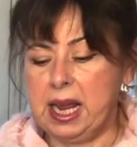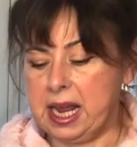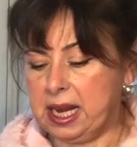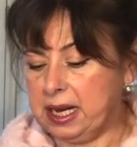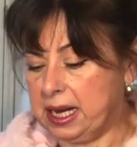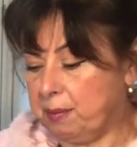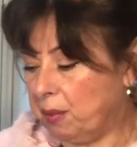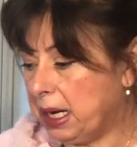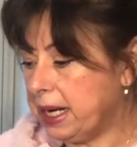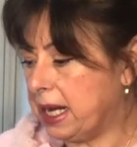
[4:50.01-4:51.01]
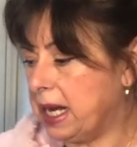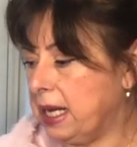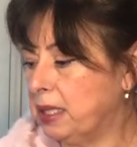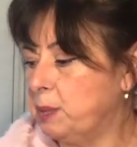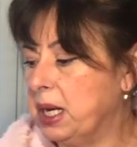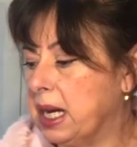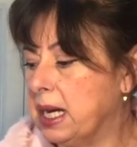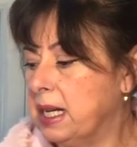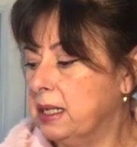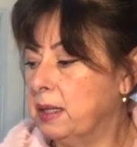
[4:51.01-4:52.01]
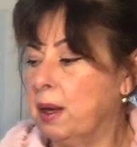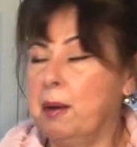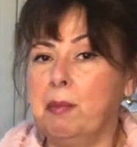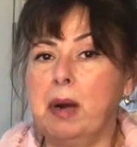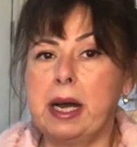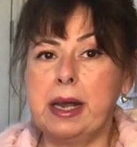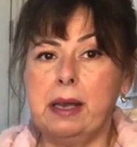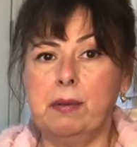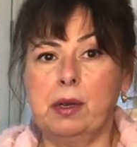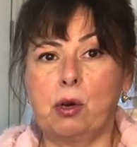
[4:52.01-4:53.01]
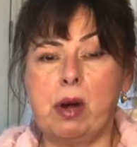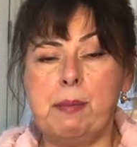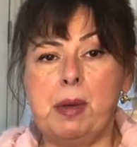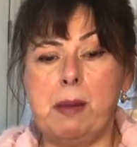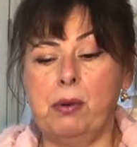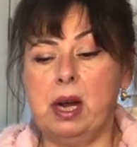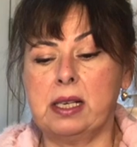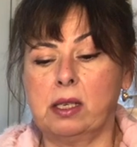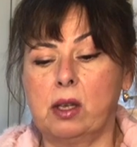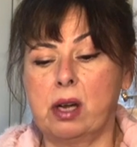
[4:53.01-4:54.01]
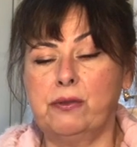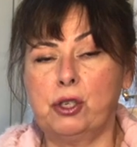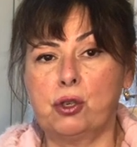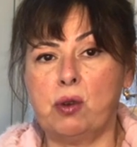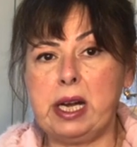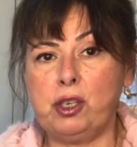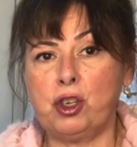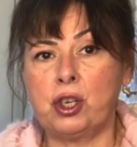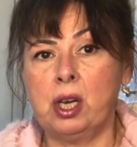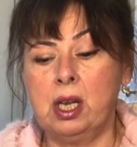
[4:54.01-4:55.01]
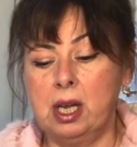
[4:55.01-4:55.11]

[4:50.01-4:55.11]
And in my case, because my crepe paper has a lot of stretch,